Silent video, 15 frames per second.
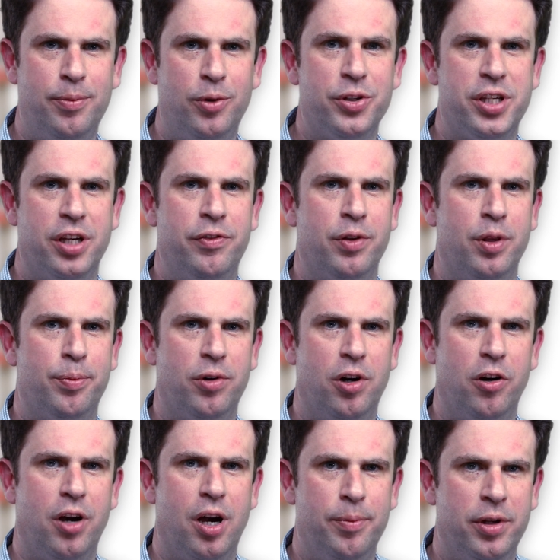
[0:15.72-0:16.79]
I'm also from the
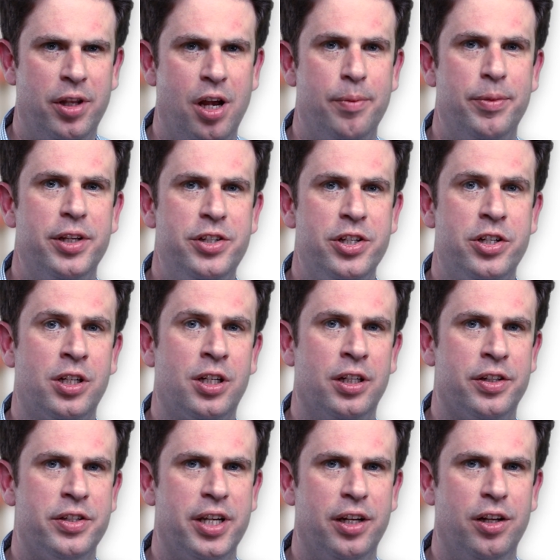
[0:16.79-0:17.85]
programme and I'm the Digital
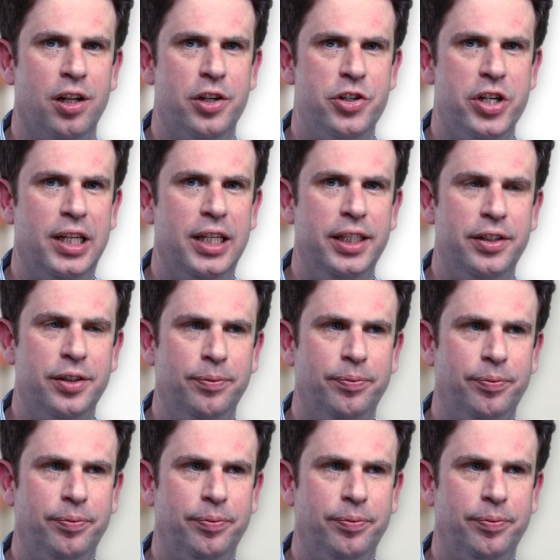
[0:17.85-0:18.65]
and Technology Lead.